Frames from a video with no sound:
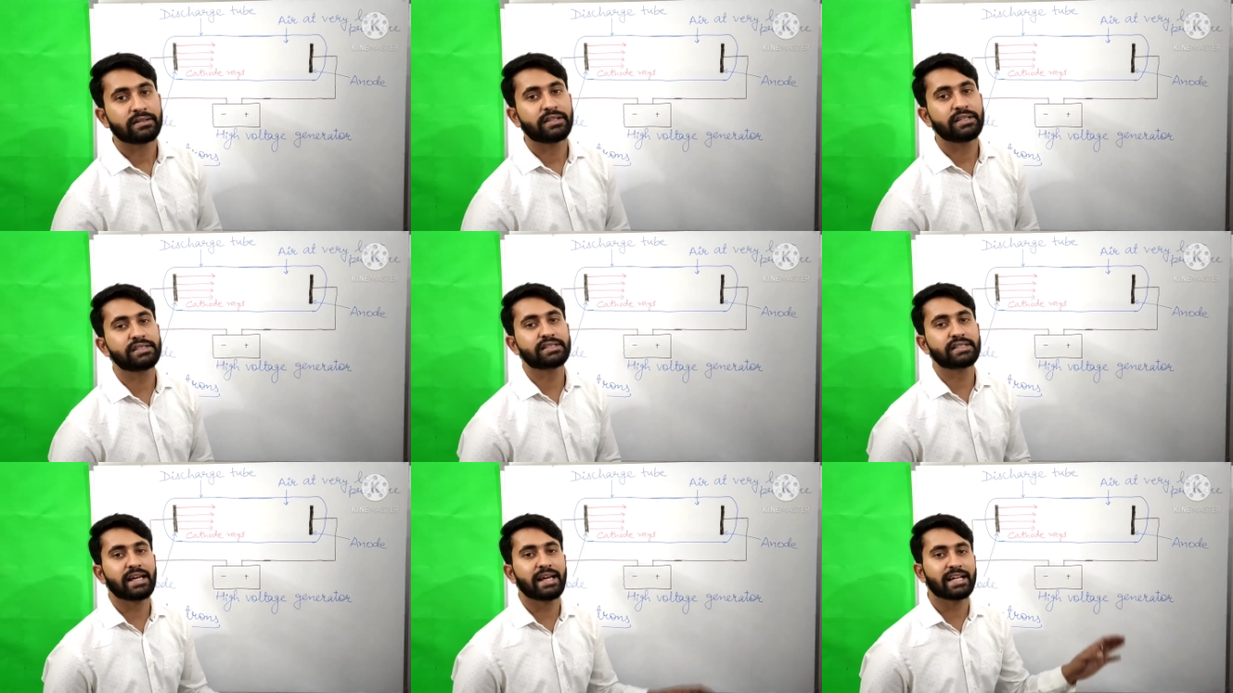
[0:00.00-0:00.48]

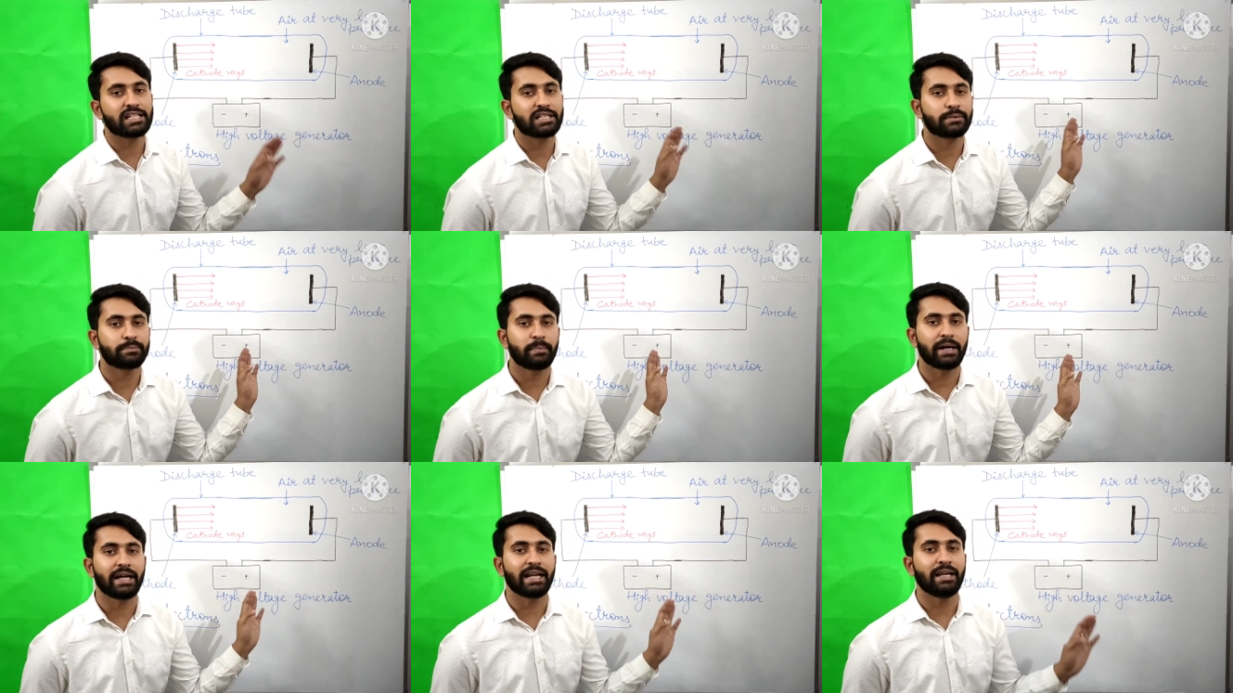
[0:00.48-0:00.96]
this
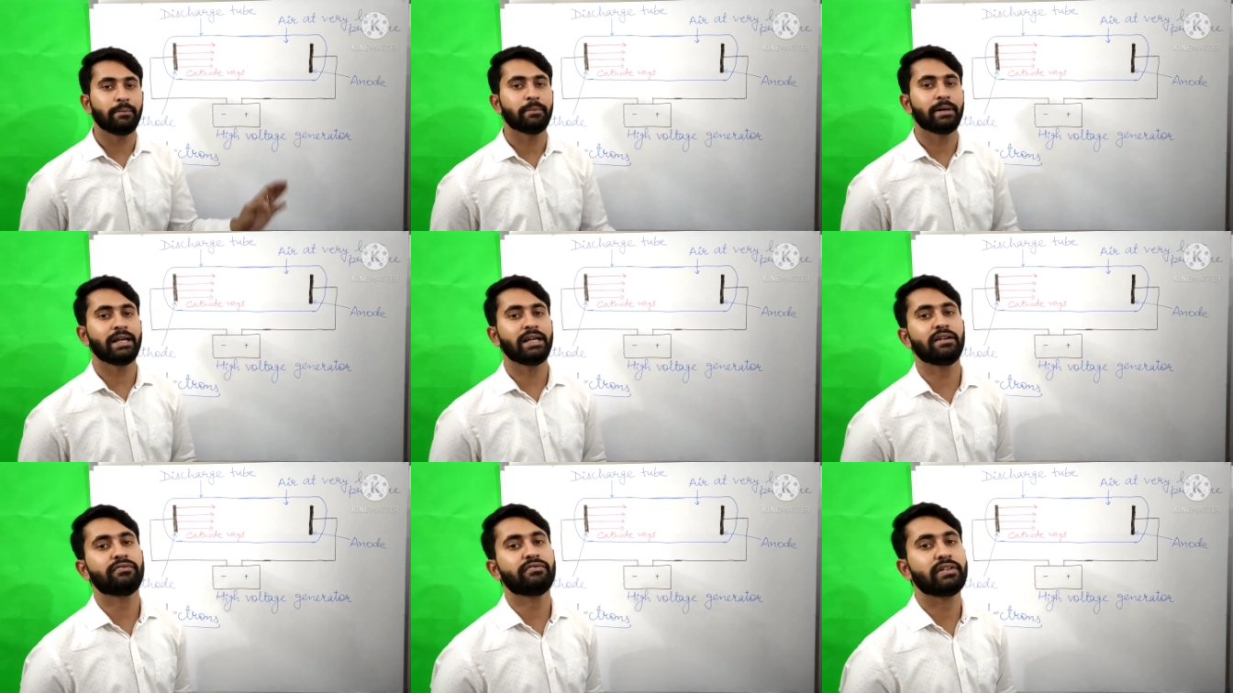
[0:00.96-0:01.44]

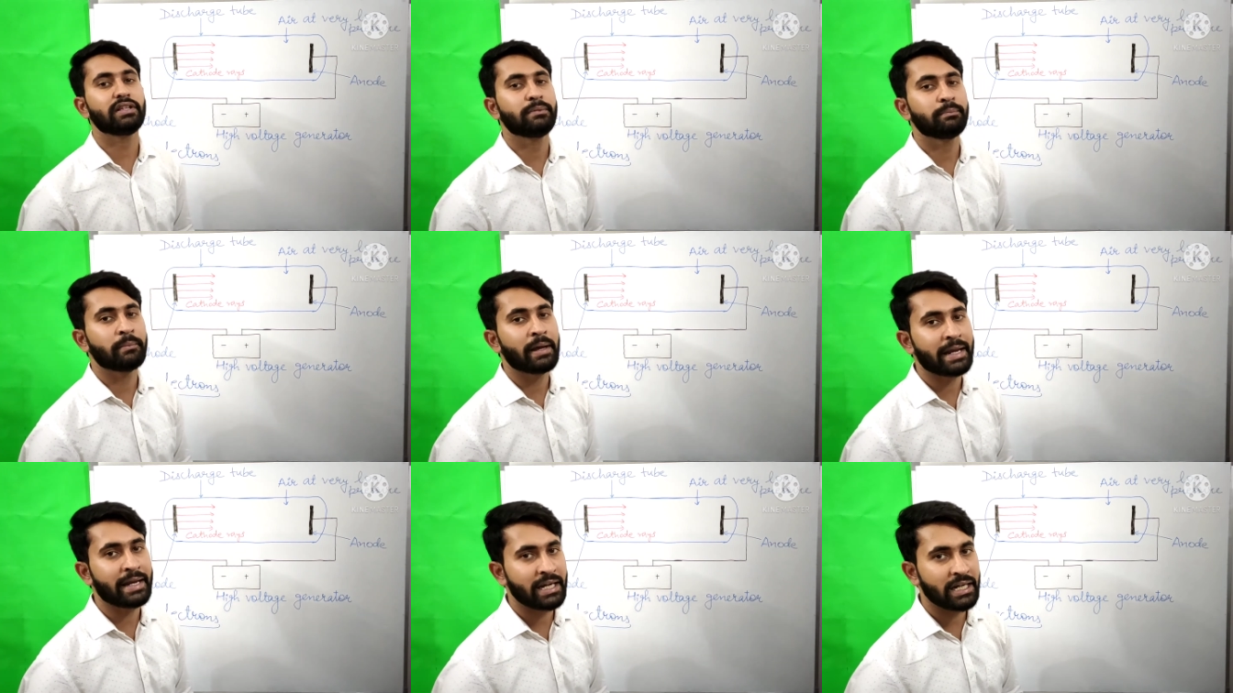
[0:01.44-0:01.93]
experiment with
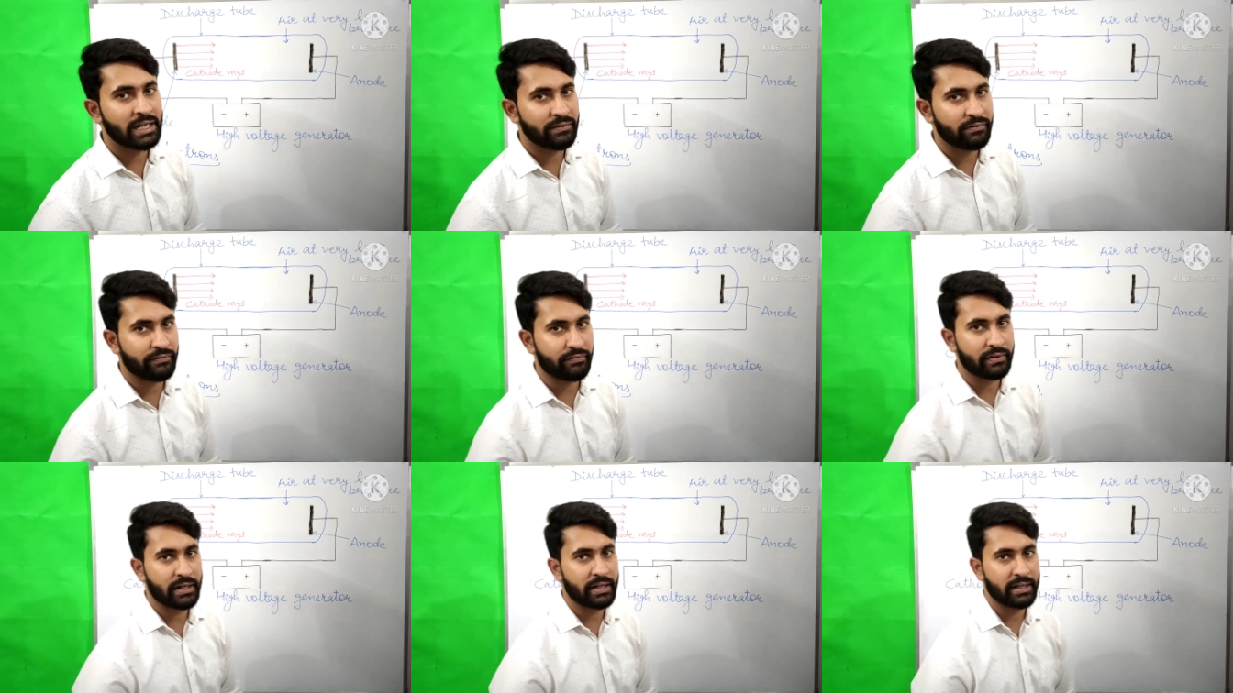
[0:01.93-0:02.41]
many
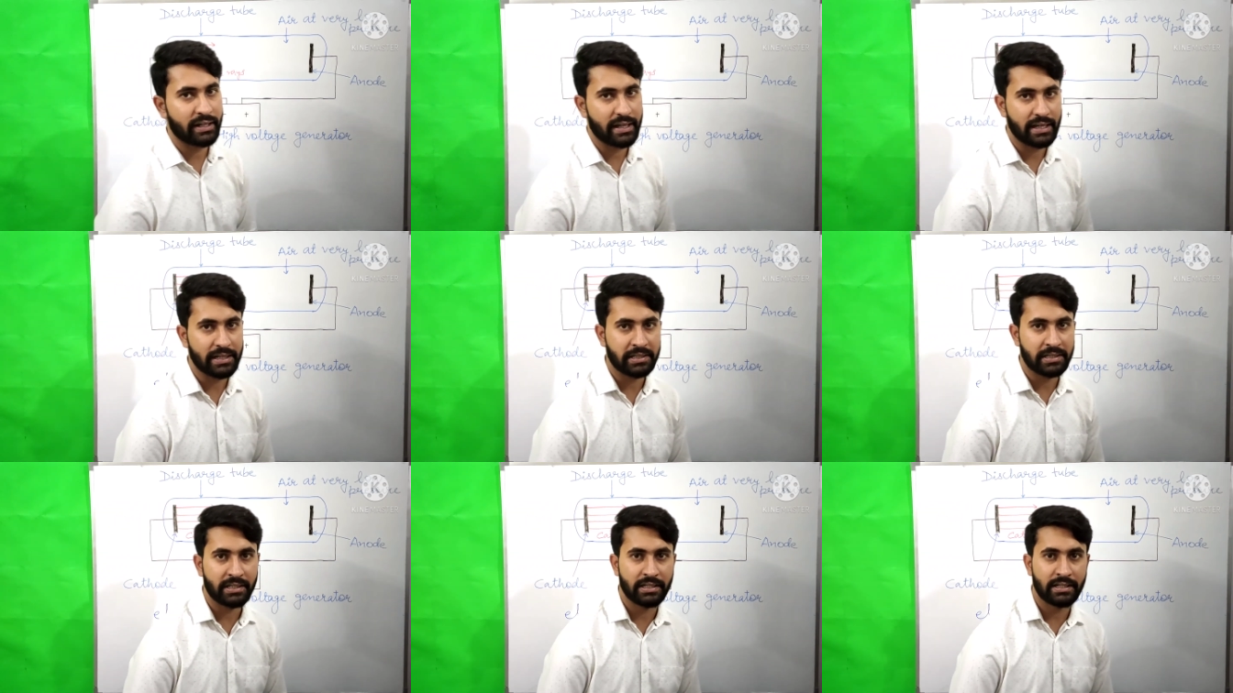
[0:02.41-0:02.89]
different
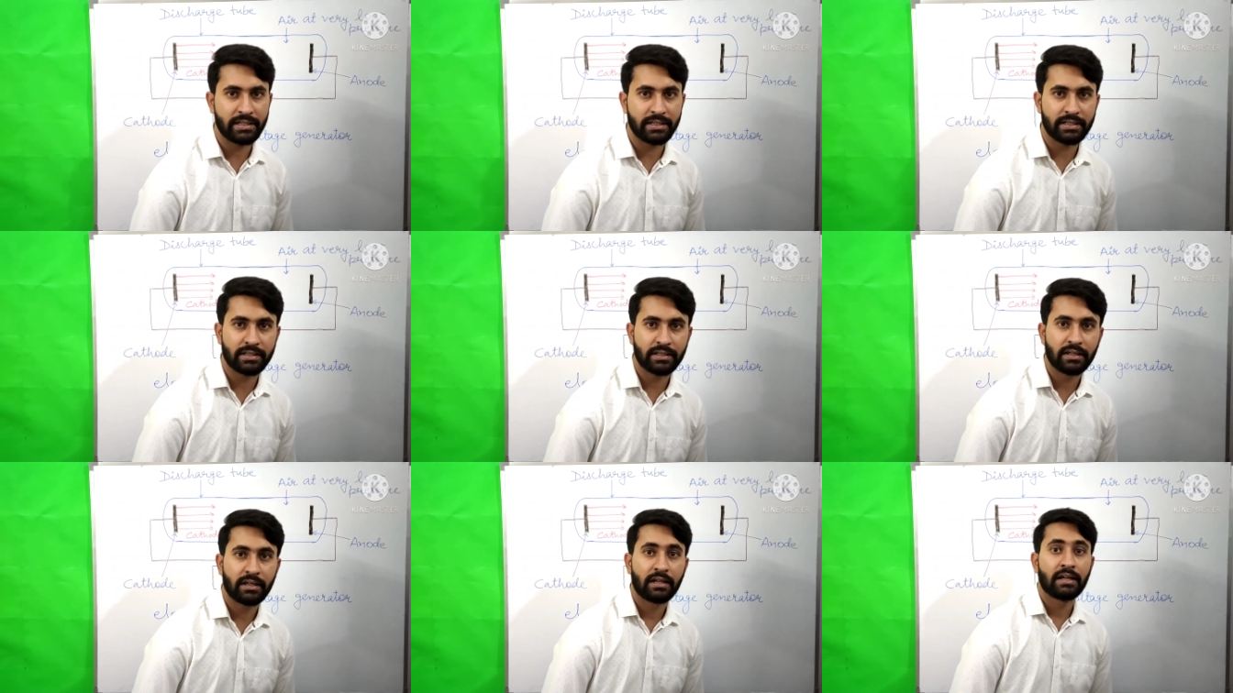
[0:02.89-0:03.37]
gases.